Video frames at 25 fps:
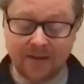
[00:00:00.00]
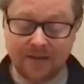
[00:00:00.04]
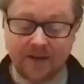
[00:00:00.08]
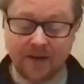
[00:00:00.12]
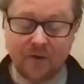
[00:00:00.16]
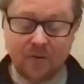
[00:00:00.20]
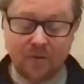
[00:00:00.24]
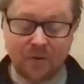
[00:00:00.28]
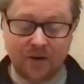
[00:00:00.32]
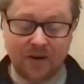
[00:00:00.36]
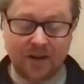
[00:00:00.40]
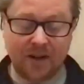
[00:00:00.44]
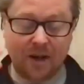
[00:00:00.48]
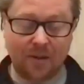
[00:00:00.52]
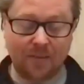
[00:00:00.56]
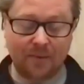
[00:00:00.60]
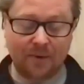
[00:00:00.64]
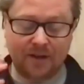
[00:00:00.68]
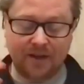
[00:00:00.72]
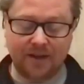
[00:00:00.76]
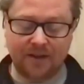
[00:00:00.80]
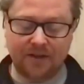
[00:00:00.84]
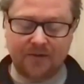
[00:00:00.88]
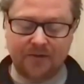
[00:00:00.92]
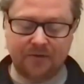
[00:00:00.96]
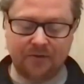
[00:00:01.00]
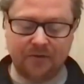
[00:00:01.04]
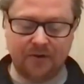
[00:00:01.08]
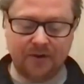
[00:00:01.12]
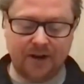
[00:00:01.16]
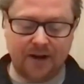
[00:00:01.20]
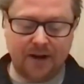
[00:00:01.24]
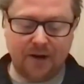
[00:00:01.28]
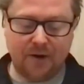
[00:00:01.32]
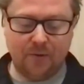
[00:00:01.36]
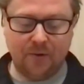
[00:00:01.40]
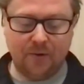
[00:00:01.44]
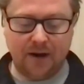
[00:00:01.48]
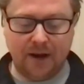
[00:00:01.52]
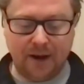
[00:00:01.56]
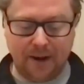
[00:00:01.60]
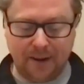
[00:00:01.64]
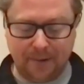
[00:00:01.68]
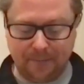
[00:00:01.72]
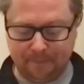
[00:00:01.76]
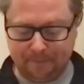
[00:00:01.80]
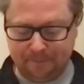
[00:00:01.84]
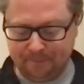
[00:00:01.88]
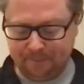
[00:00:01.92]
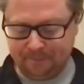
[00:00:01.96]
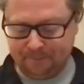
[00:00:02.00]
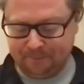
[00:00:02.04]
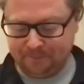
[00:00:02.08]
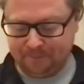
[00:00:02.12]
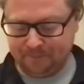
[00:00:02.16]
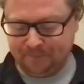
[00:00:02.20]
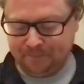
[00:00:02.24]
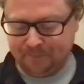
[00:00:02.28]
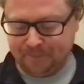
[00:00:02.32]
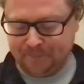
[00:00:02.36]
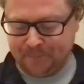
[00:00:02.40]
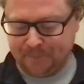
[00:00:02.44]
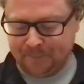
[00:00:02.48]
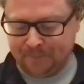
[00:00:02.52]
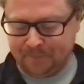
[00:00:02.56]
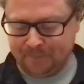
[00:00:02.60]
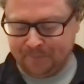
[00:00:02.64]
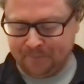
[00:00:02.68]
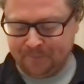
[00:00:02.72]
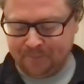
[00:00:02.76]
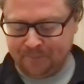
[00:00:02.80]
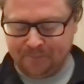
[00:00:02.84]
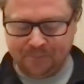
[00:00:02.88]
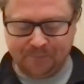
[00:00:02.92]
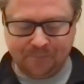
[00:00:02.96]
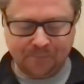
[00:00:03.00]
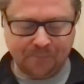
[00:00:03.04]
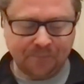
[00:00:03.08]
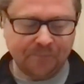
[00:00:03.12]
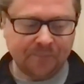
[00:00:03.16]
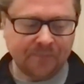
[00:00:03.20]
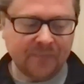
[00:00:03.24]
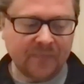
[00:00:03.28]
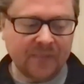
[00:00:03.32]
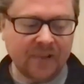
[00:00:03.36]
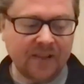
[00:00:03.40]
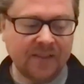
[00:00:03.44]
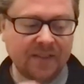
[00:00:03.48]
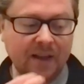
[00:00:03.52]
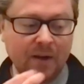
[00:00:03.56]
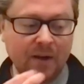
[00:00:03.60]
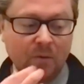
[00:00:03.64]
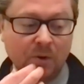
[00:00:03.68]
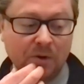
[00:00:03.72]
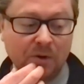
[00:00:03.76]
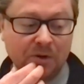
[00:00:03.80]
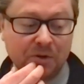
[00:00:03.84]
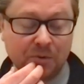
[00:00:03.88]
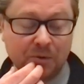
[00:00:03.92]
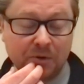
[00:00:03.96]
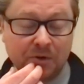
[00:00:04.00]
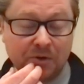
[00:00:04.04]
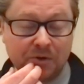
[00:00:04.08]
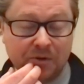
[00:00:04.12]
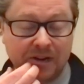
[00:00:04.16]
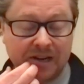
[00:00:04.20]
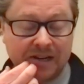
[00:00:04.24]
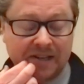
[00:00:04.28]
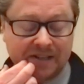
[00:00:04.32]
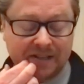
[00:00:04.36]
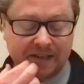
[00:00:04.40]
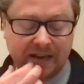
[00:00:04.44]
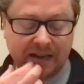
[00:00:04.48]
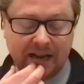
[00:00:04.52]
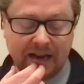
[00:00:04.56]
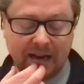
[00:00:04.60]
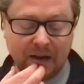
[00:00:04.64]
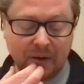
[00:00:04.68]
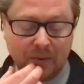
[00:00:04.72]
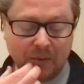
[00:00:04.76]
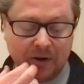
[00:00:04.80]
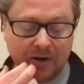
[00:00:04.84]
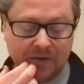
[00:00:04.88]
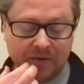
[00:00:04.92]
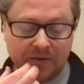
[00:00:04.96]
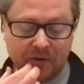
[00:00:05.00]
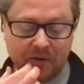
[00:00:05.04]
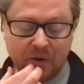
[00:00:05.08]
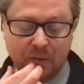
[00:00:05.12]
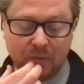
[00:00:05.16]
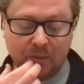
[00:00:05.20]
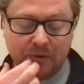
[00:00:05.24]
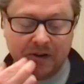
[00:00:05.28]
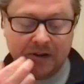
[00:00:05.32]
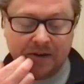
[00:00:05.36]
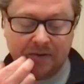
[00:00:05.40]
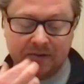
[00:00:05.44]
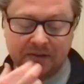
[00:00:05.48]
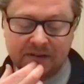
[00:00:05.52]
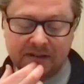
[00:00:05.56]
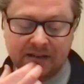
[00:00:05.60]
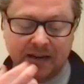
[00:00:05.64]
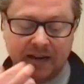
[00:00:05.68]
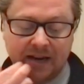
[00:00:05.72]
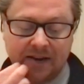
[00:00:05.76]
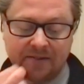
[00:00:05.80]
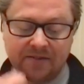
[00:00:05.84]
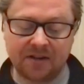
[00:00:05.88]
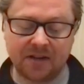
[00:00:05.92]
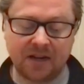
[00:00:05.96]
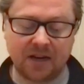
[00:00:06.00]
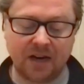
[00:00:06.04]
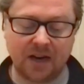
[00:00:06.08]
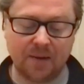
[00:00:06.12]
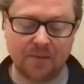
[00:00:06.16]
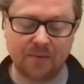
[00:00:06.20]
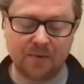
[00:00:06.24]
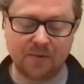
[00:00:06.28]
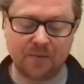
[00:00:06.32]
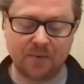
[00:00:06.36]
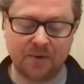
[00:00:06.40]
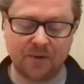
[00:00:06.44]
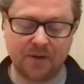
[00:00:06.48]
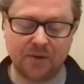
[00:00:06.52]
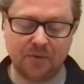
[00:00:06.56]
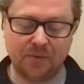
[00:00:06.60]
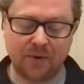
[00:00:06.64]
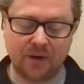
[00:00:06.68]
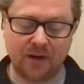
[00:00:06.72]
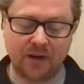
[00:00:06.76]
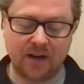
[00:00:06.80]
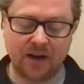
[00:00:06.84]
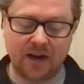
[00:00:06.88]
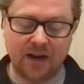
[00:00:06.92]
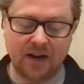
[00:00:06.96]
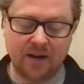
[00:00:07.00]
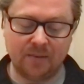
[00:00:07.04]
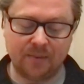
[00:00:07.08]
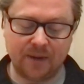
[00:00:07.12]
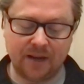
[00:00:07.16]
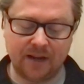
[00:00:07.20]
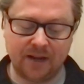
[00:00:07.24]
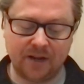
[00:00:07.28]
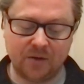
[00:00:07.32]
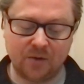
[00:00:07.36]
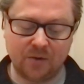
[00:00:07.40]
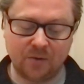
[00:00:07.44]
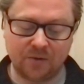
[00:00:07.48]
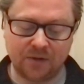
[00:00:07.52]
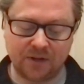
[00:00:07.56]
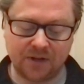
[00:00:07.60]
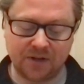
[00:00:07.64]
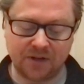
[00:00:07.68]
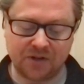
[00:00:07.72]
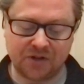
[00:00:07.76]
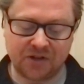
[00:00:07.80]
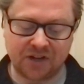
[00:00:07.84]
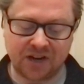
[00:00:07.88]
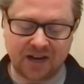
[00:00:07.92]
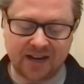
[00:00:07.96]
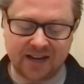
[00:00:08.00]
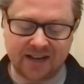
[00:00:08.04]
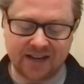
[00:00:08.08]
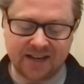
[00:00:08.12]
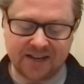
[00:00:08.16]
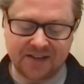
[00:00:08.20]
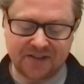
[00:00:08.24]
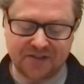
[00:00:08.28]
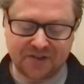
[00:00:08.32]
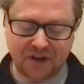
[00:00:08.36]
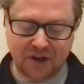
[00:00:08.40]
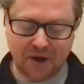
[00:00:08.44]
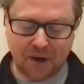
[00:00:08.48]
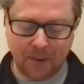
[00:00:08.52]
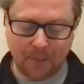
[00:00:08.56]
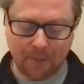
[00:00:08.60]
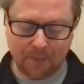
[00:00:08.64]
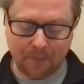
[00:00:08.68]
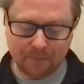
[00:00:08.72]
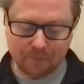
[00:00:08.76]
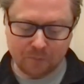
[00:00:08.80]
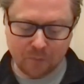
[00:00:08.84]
they're already coming in through now. Um, they want to address uh, one of your previous lifetimes when you were lying, being called a Sha'ita.